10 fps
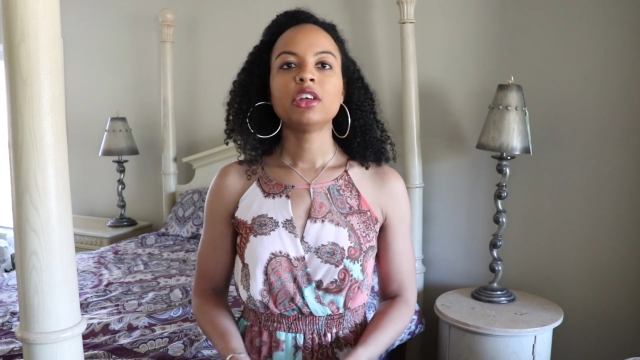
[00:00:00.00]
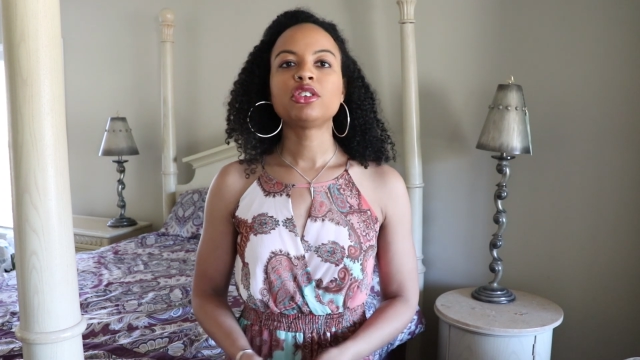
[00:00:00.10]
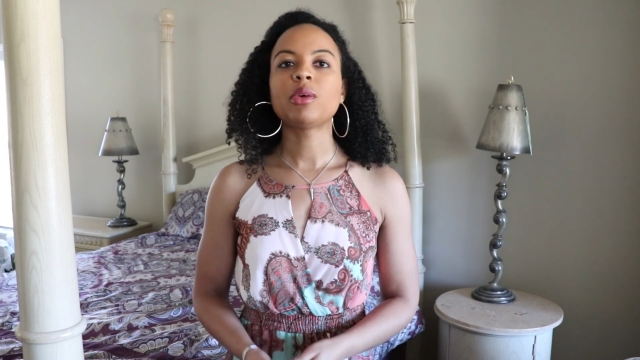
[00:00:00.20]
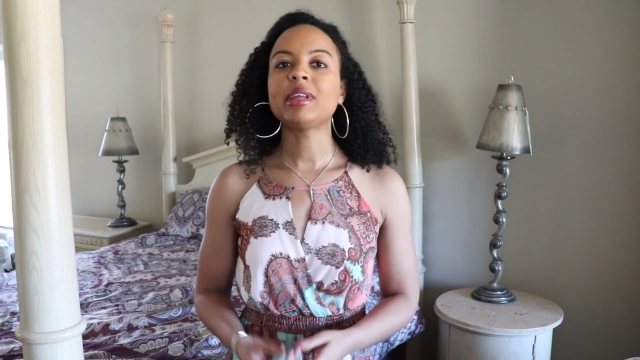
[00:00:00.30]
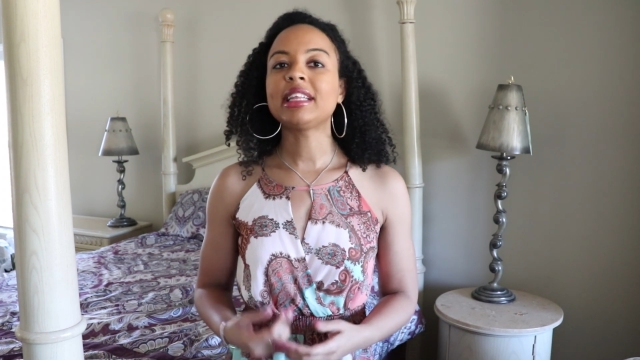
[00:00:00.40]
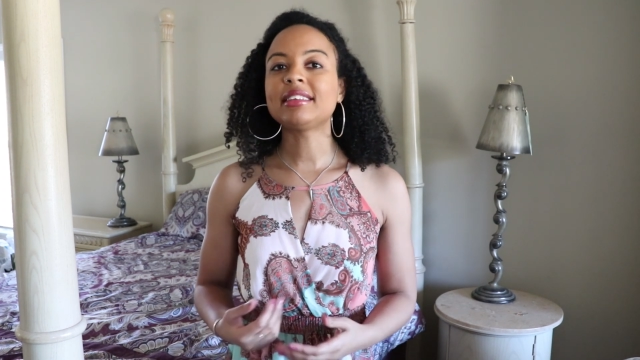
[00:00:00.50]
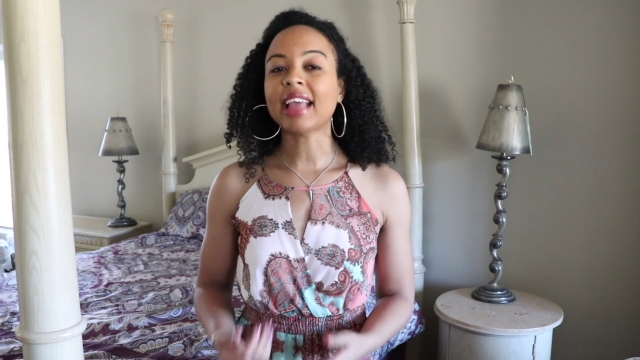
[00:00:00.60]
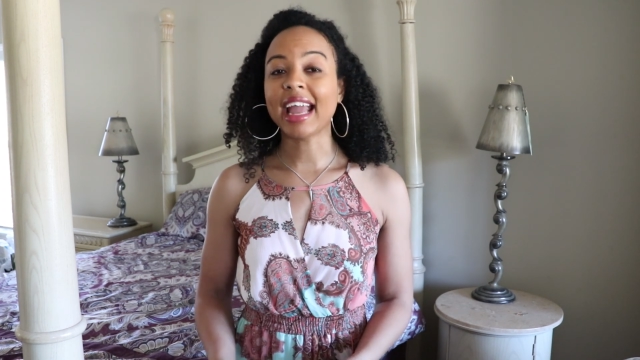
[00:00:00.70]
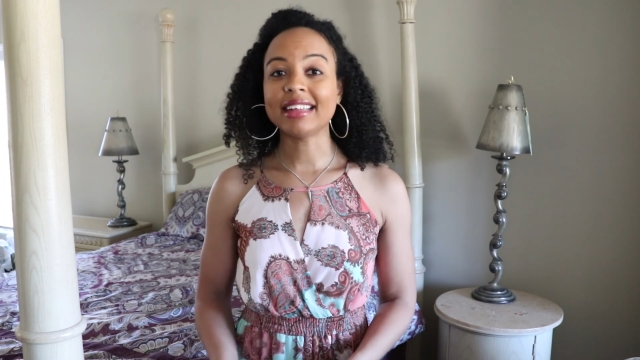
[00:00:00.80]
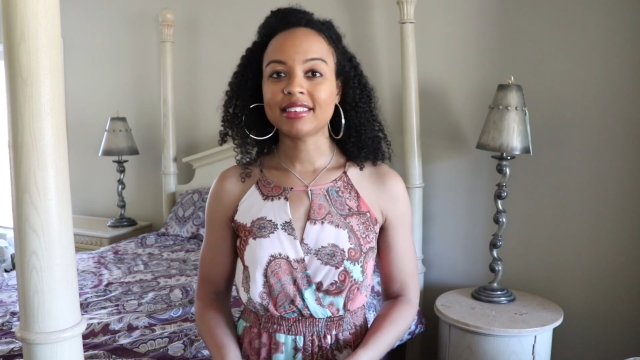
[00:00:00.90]
So with
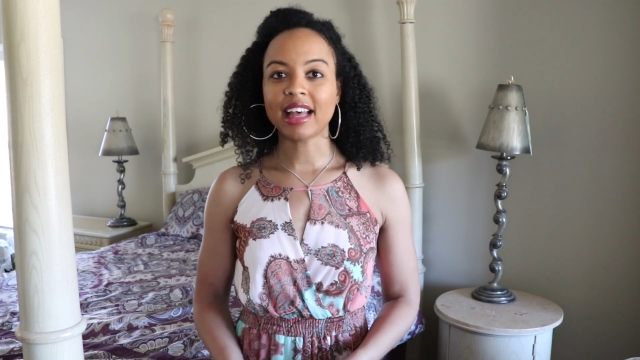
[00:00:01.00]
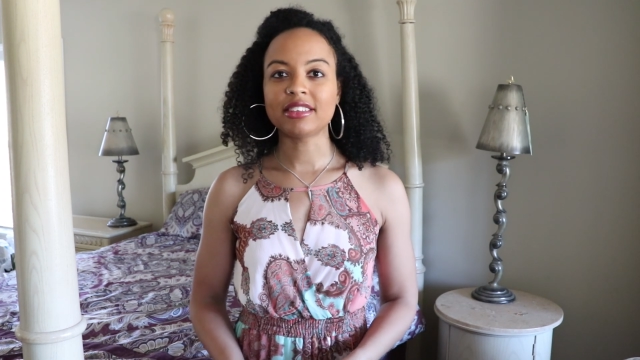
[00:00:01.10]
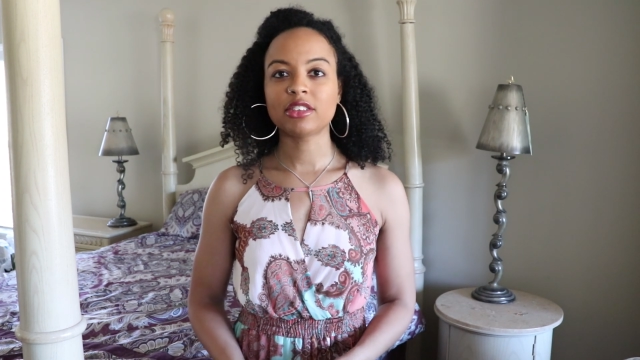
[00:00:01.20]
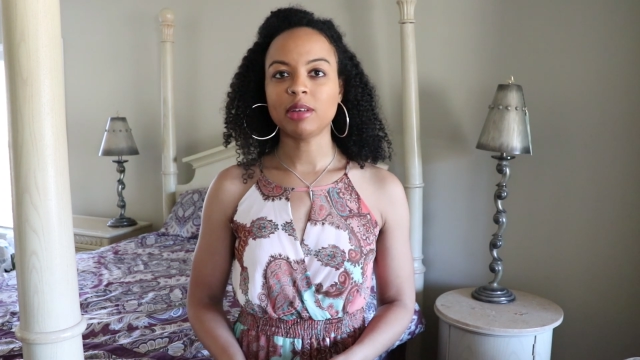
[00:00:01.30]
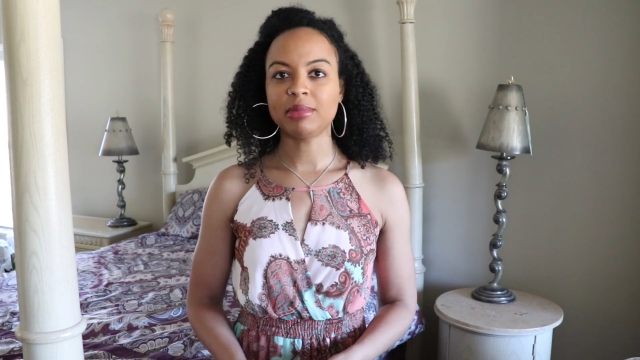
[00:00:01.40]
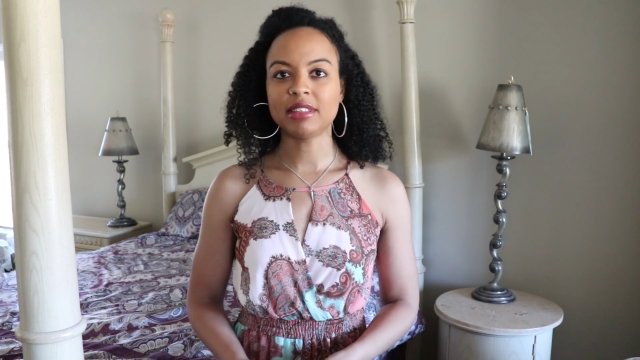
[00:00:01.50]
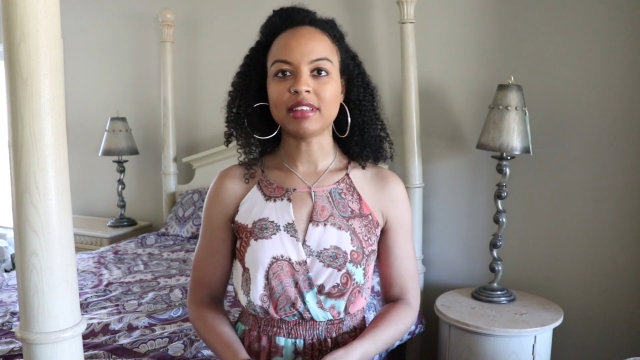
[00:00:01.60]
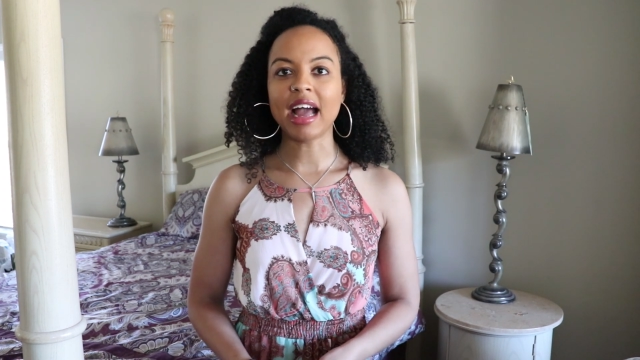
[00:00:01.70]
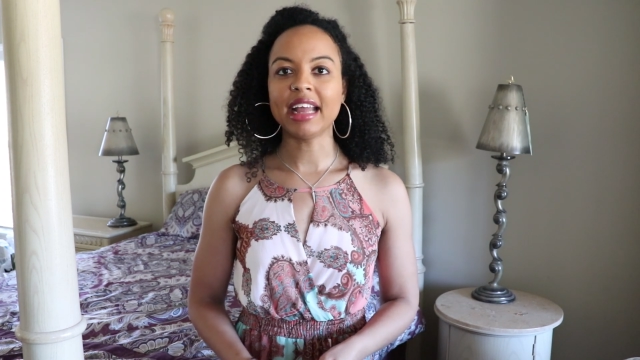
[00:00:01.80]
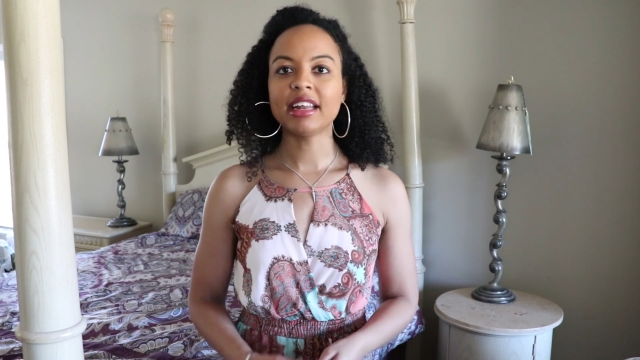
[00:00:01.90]
this anti-slip
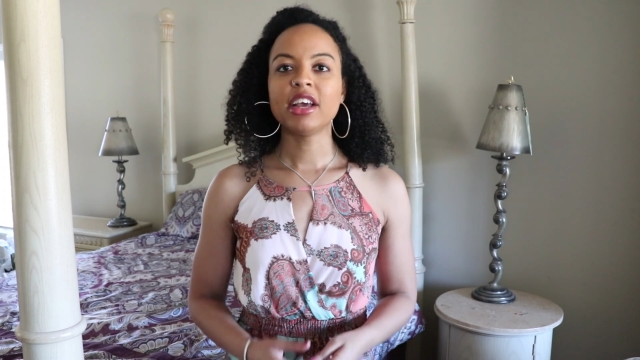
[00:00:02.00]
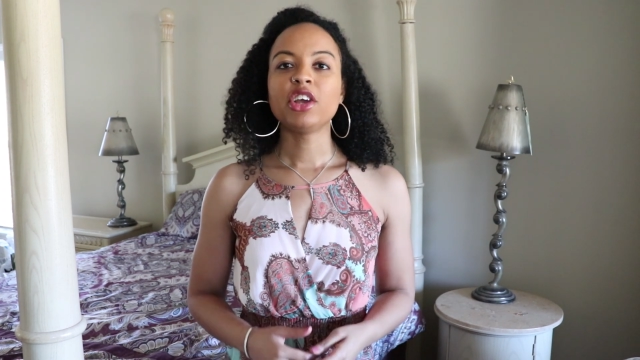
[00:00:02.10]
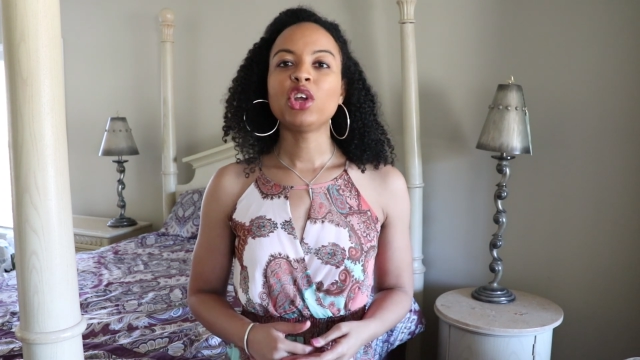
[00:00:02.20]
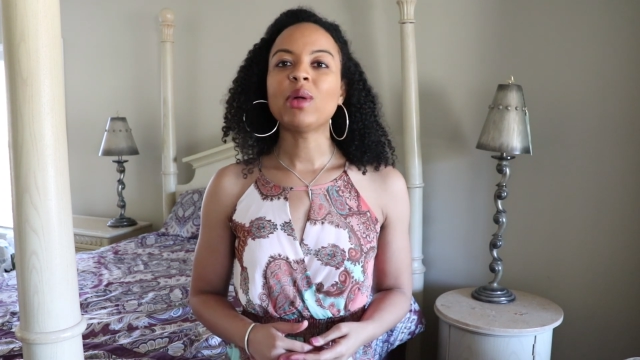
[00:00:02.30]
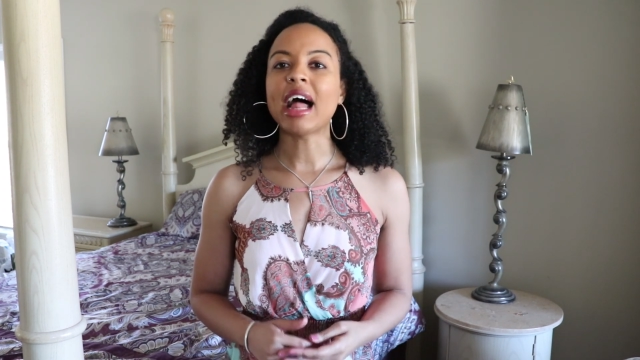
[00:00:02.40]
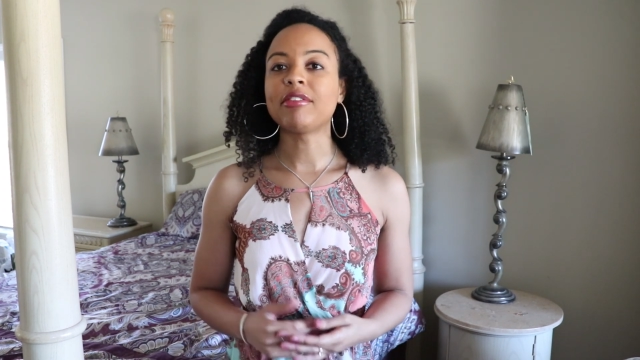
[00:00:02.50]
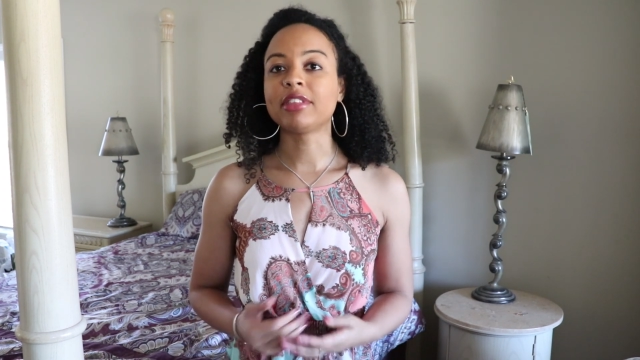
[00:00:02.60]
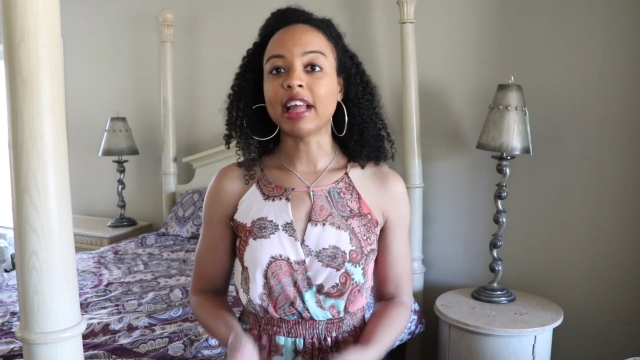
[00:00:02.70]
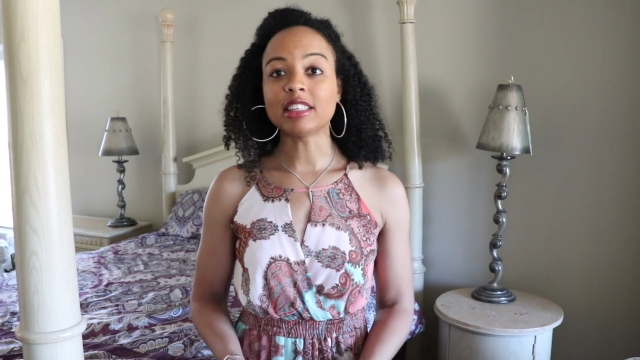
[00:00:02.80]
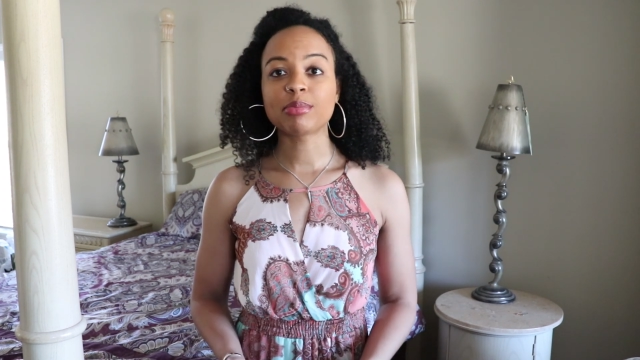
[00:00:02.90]
design, you'll
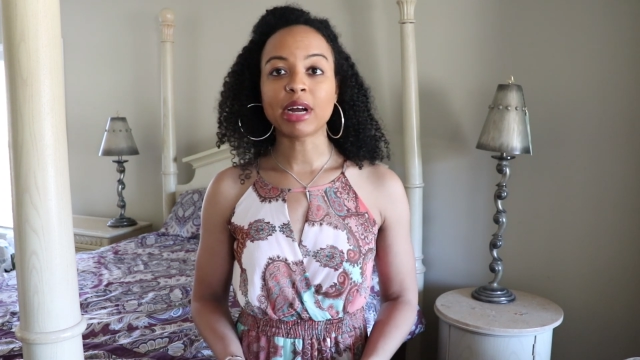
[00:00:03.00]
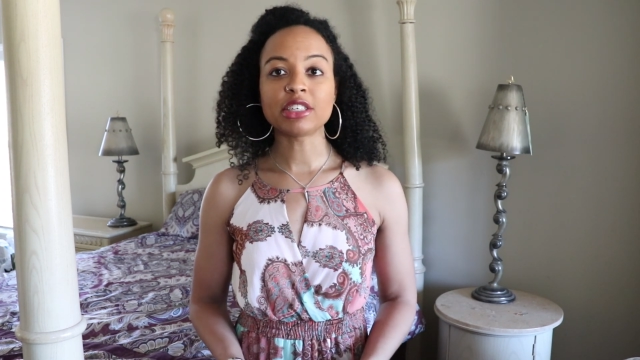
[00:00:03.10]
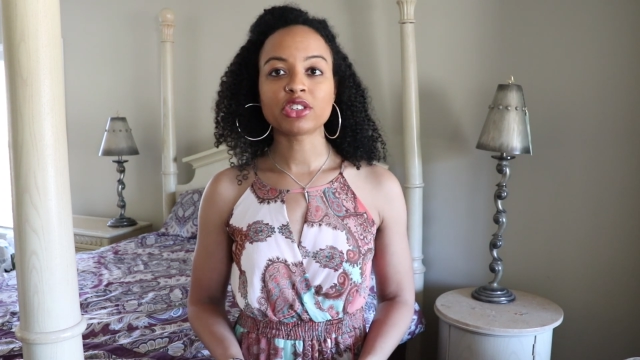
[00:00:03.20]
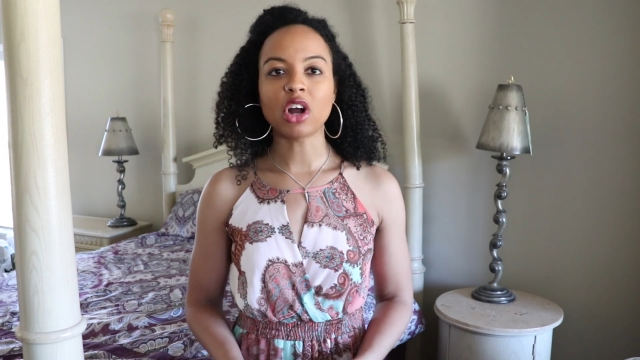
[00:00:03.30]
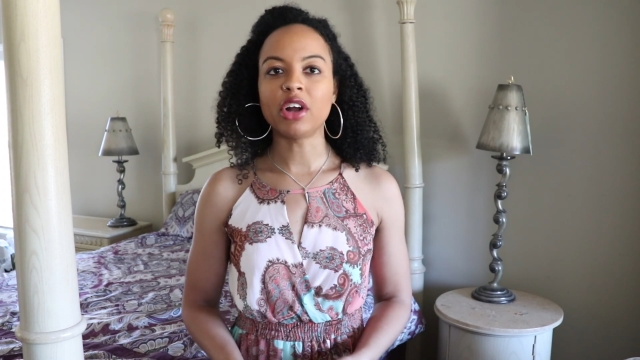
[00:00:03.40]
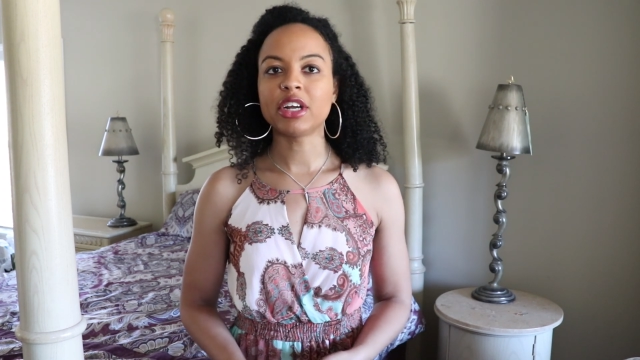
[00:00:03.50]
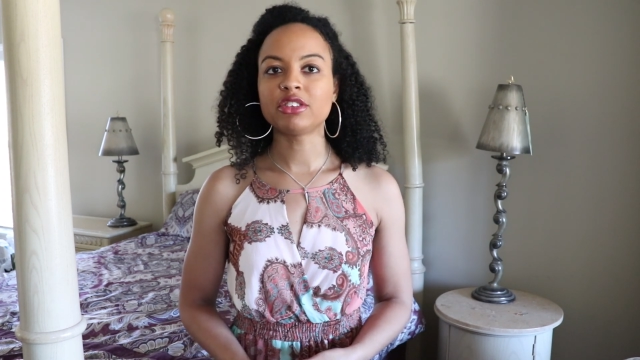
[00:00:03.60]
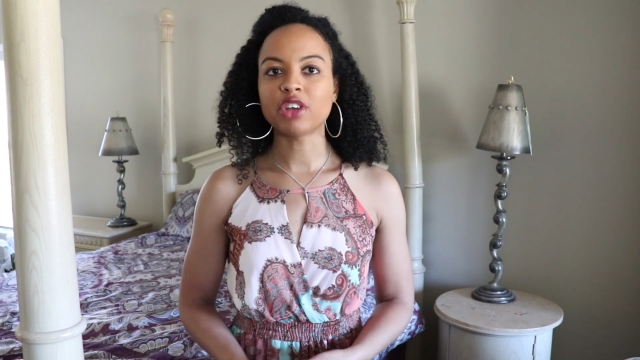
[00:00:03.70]
have less pressure on your